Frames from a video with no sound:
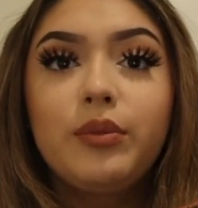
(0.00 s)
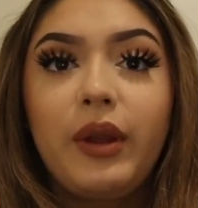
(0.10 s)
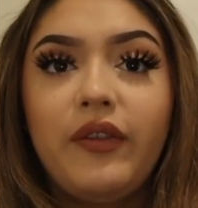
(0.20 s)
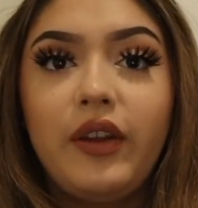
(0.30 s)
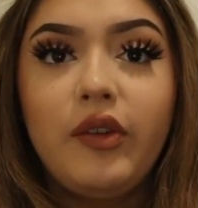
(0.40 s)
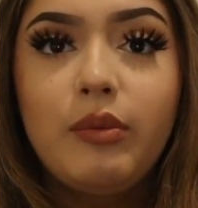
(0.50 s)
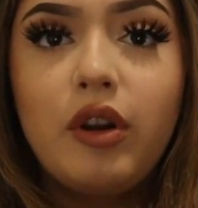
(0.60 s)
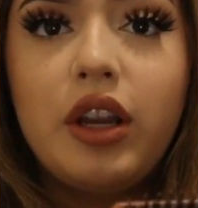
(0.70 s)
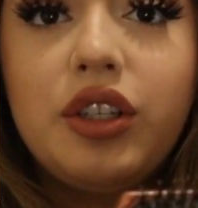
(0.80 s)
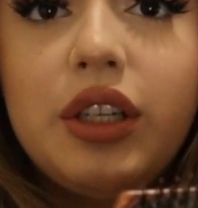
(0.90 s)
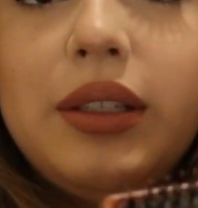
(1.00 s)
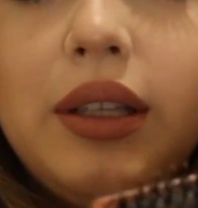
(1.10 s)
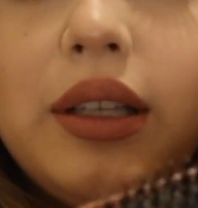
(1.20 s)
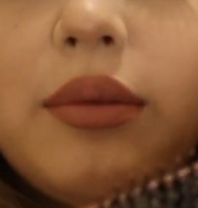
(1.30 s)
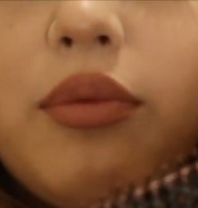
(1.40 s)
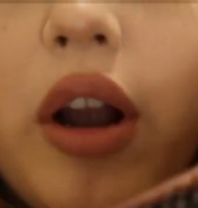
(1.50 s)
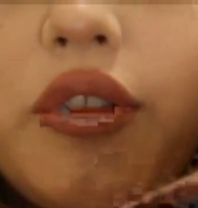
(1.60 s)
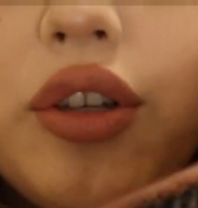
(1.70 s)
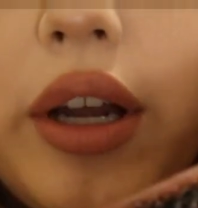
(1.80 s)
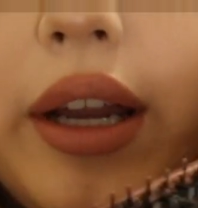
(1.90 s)
my favorite brush is this
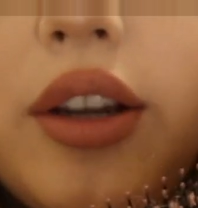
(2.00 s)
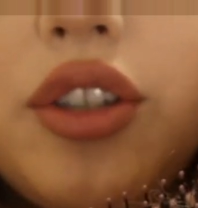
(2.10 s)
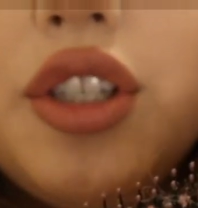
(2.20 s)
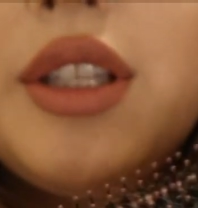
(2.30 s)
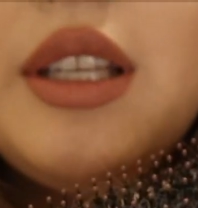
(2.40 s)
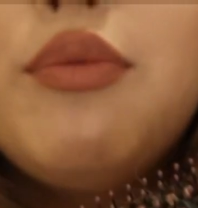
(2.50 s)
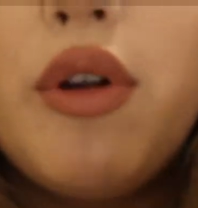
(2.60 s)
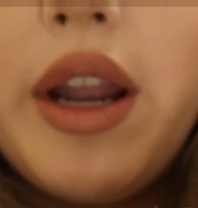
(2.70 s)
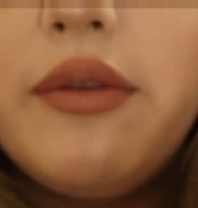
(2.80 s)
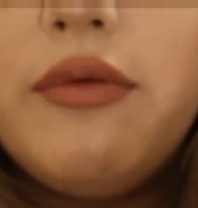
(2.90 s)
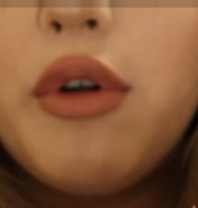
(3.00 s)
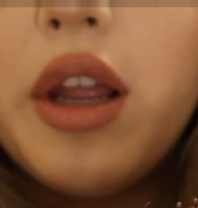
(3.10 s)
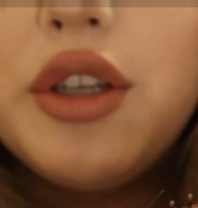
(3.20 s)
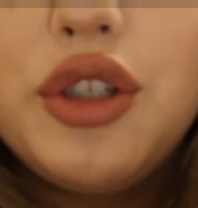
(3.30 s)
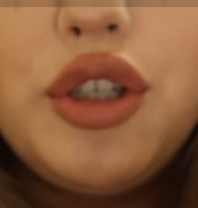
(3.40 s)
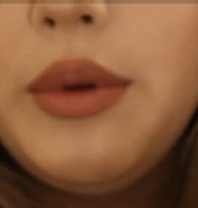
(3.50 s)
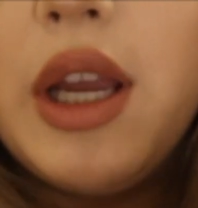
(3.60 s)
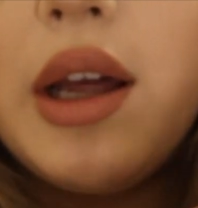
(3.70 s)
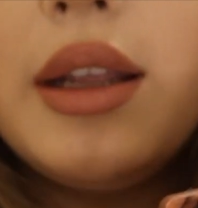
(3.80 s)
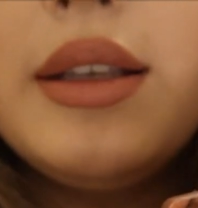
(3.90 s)
brush right here. Just this brand of brush, to be
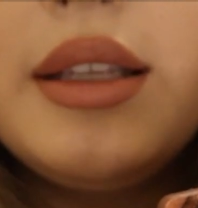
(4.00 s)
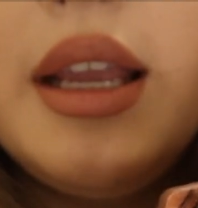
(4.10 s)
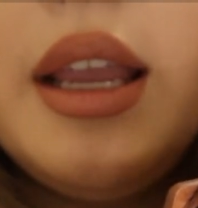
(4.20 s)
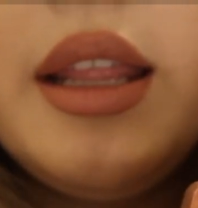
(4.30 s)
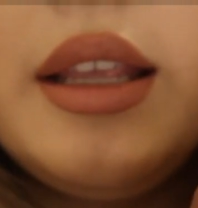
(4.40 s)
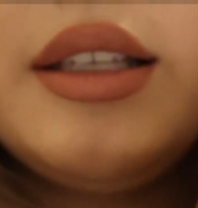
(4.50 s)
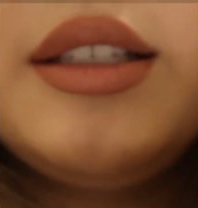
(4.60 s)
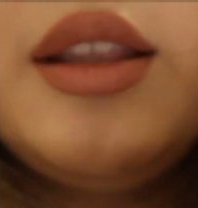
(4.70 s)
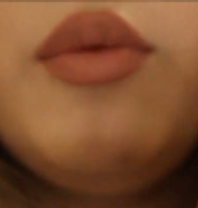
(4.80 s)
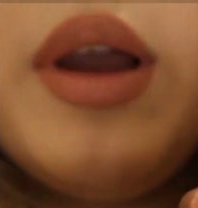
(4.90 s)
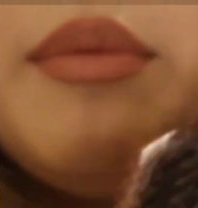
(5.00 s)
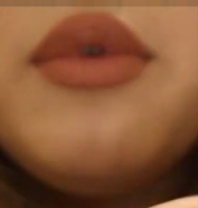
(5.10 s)
honest. This is the wet